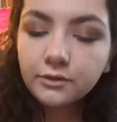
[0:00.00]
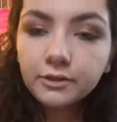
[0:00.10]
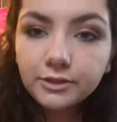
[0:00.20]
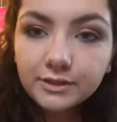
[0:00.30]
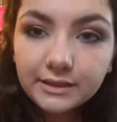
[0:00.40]

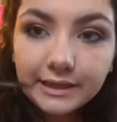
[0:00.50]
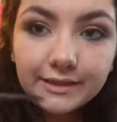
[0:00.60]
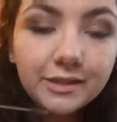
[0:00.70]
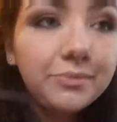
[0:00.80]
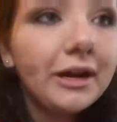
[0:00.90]
which is a
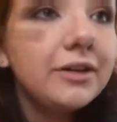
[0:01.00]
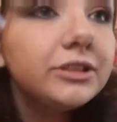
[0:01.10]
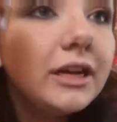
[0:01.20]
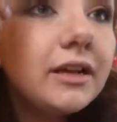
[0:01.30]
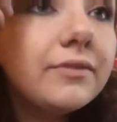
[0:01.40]
tinted brow
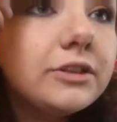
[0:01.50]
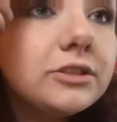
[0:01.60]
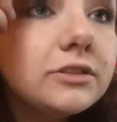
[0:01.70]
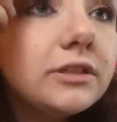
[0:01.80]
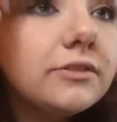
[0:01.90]
gel, and we're
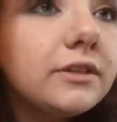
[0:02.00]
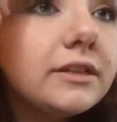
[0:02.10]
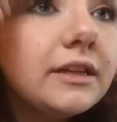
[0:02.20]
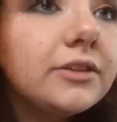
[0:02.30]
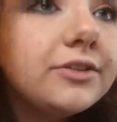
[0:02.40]
just going to run
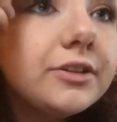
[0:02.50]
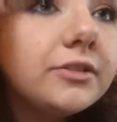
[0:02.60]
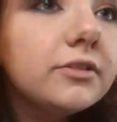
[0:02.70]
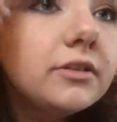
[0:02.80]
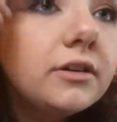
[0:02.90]
that
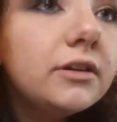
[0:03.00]
through